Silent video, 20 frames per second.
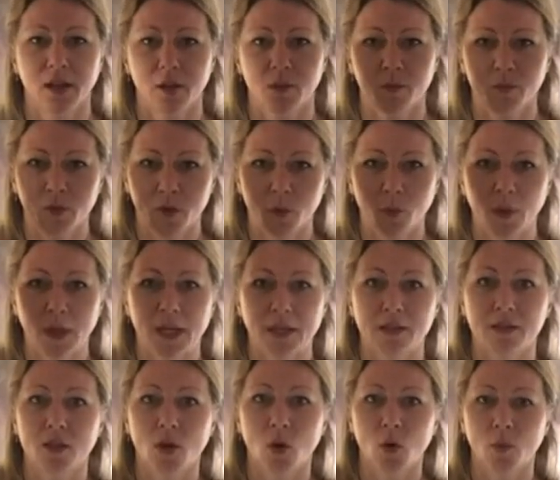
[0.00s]
the
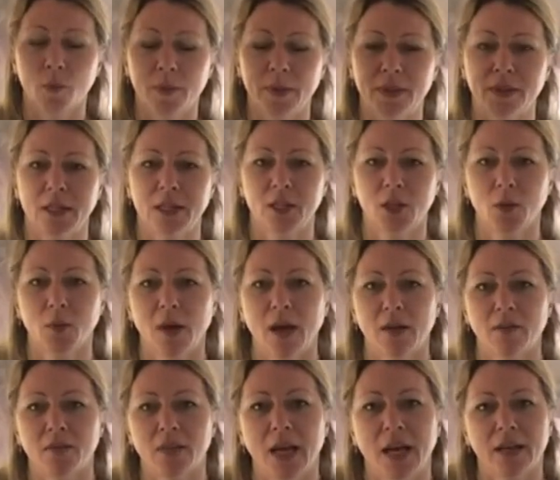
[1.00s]
wings open, like you
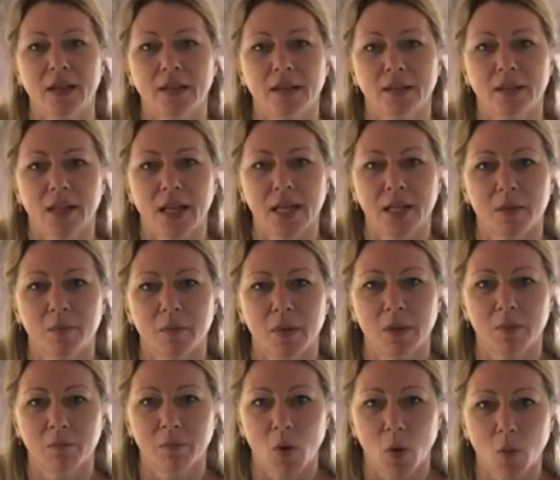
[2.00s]
have that
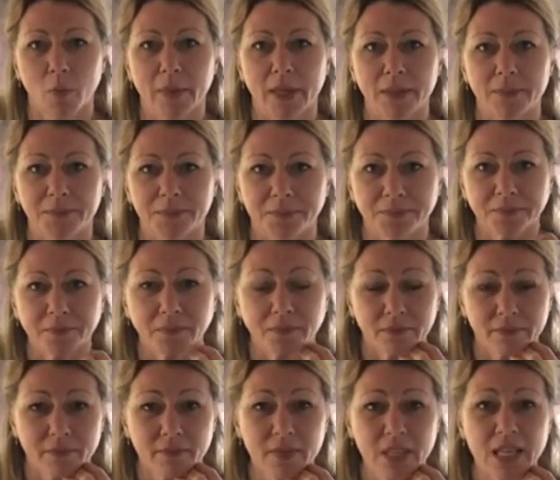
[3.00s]
enlightenment moment.
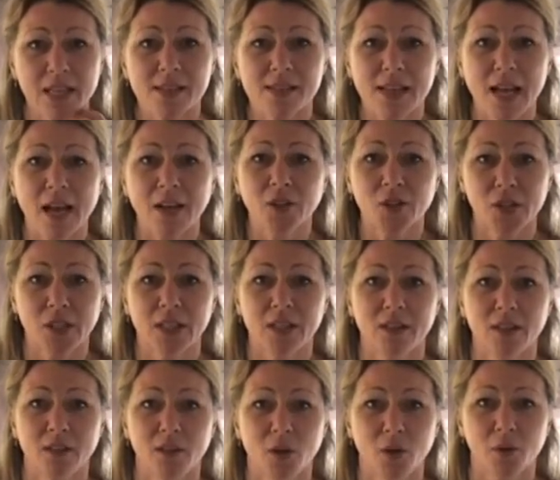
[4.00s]
It's actually
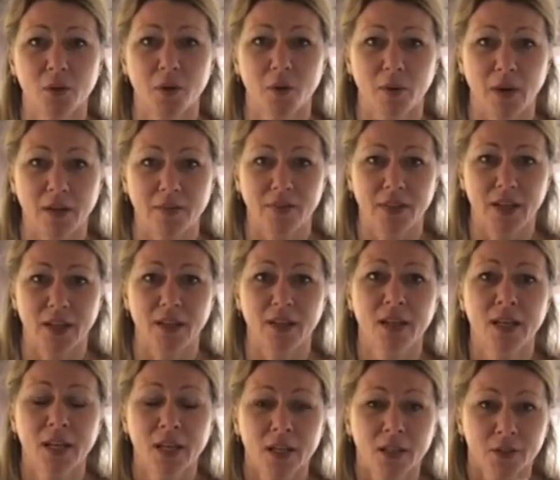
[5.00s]
the logo of the
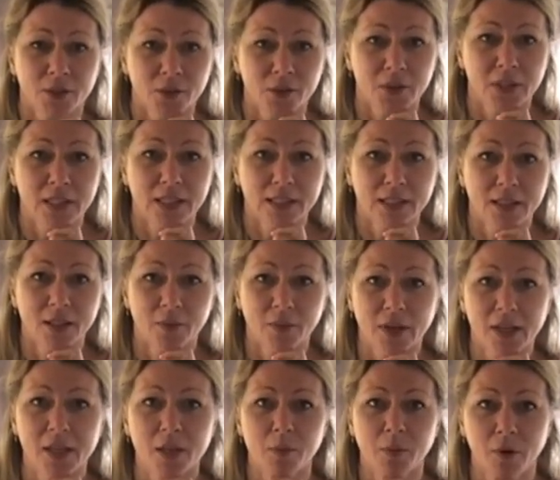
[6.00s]
Kundalini
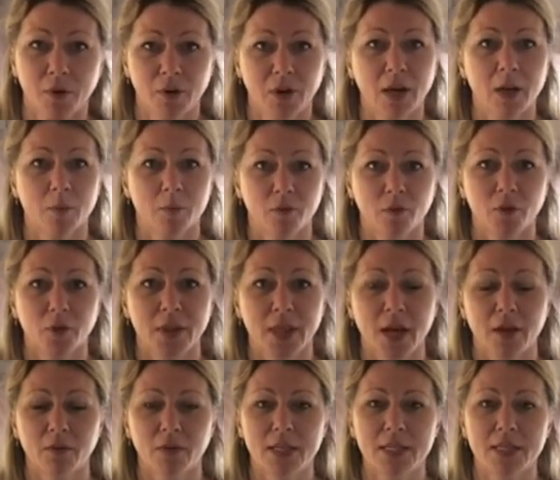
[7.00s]
Reiki program for
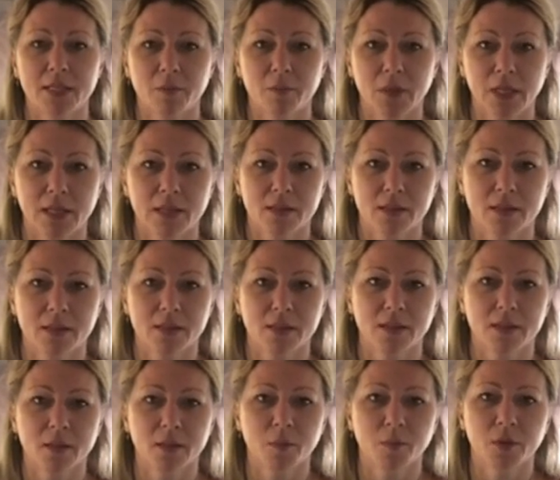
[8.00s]
that reason, because it's a
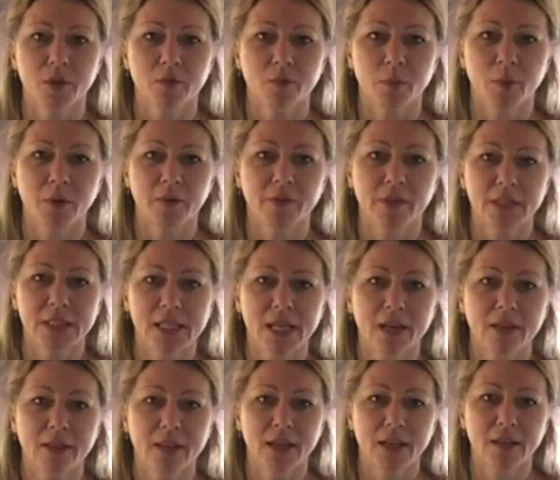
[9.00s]
symbol of perfect
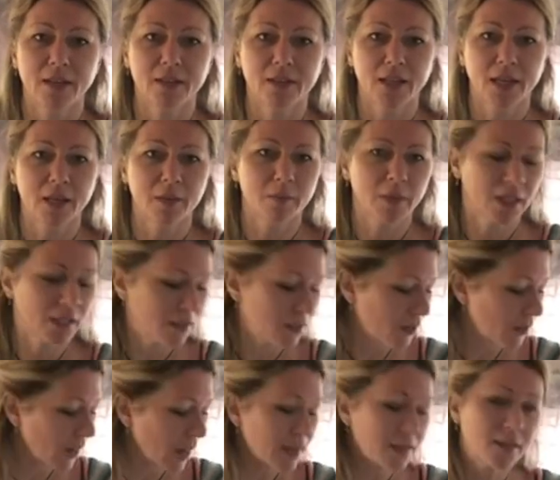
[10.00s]
health and enlightenment.
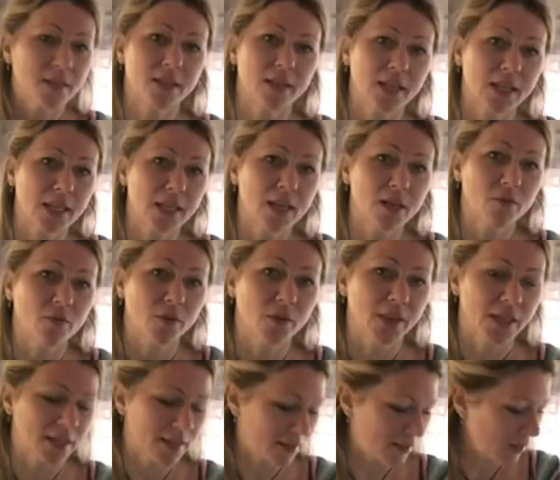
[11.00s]
So that's the key for
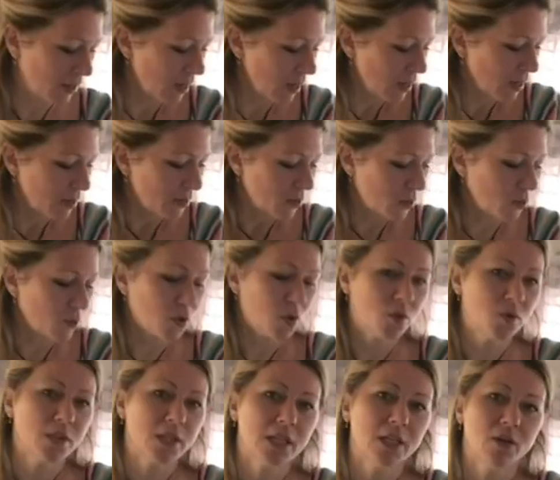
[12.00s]
this. So
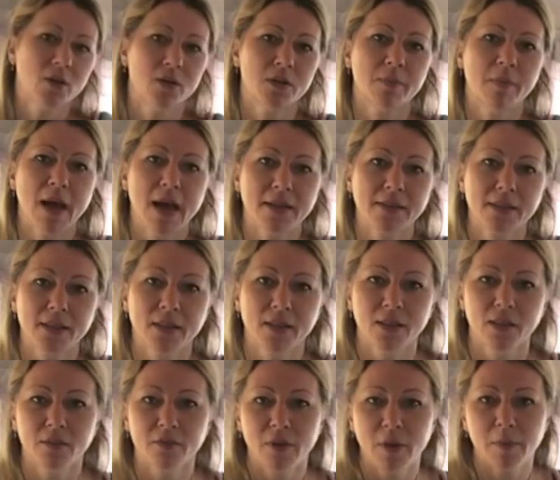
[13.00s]
using those
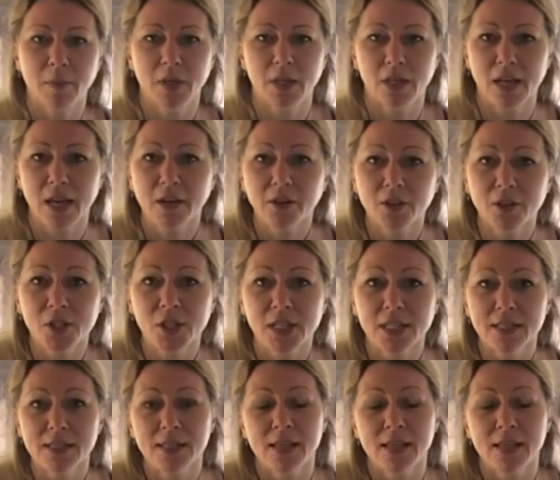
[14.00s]
masculine, feminine energies,